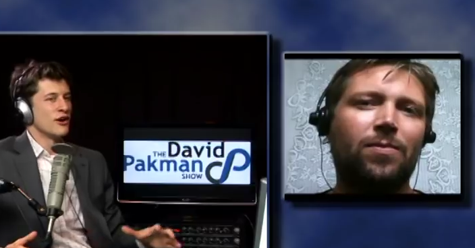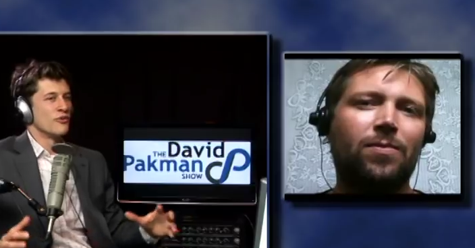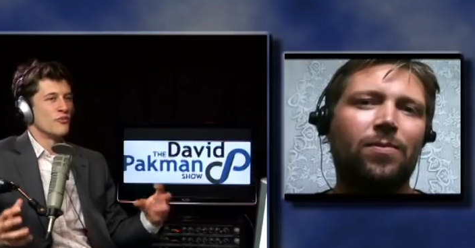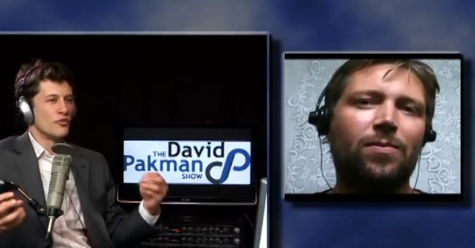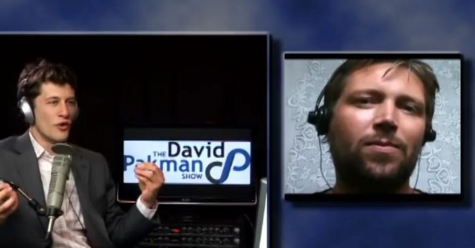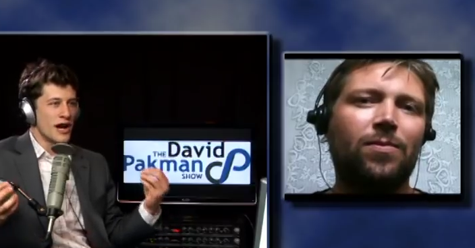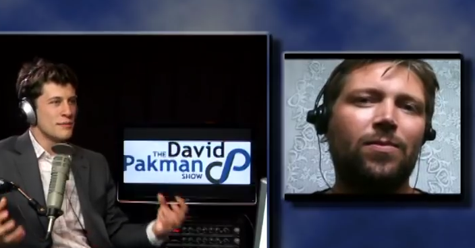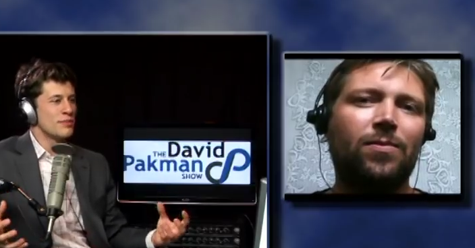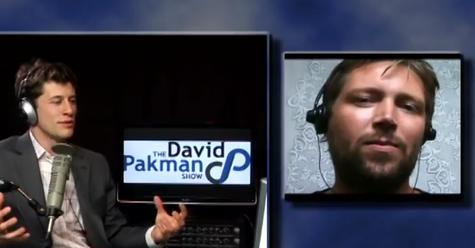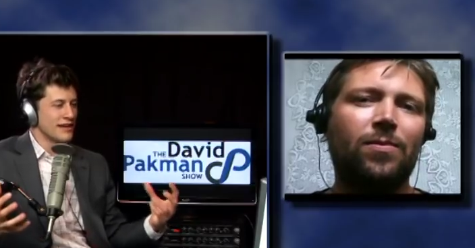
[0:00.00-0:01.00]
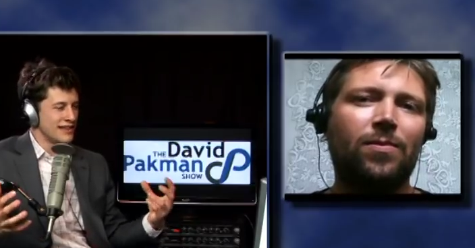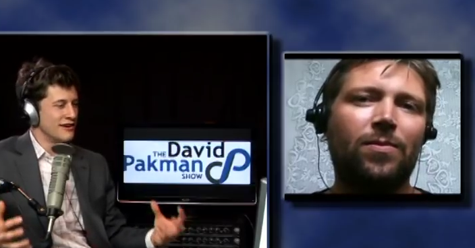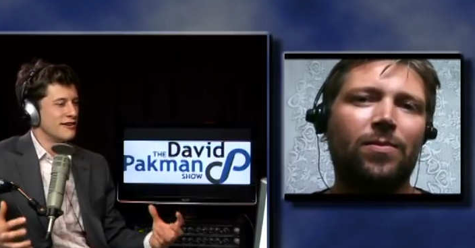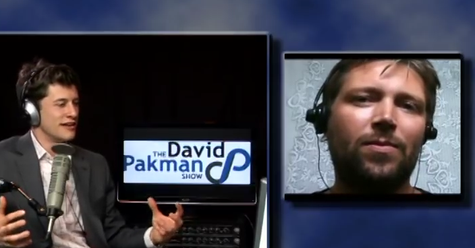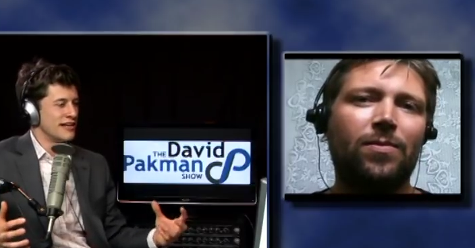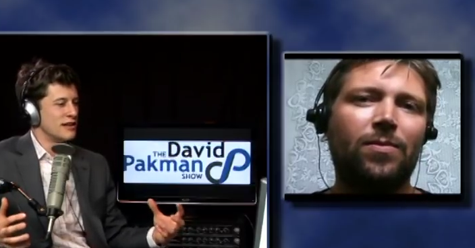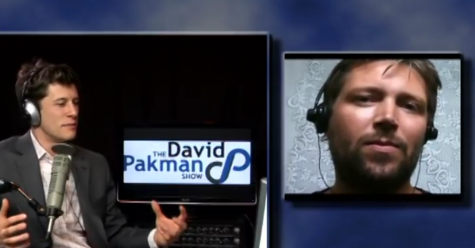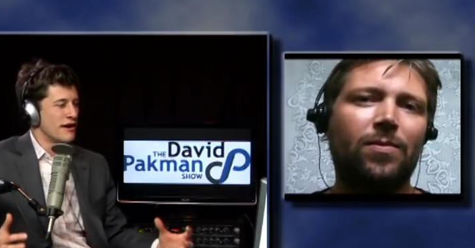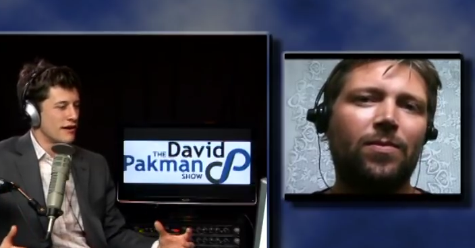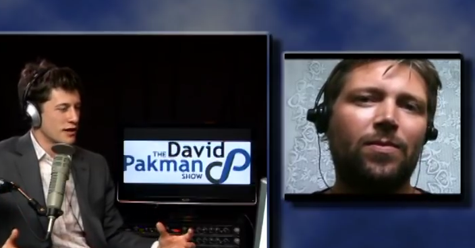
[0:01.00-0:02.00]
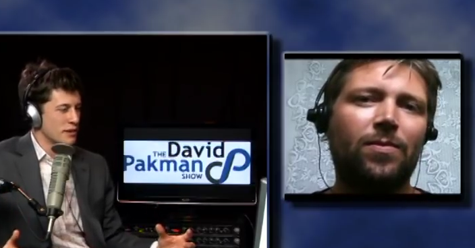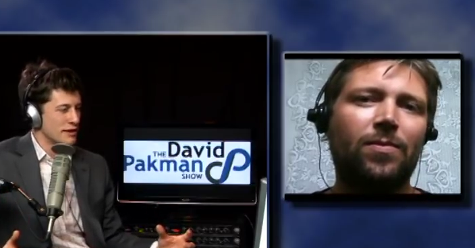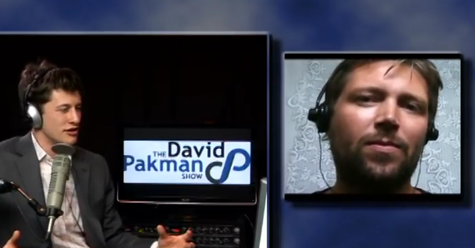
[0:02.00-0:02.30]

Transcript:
Speaker 1: ripe here in America,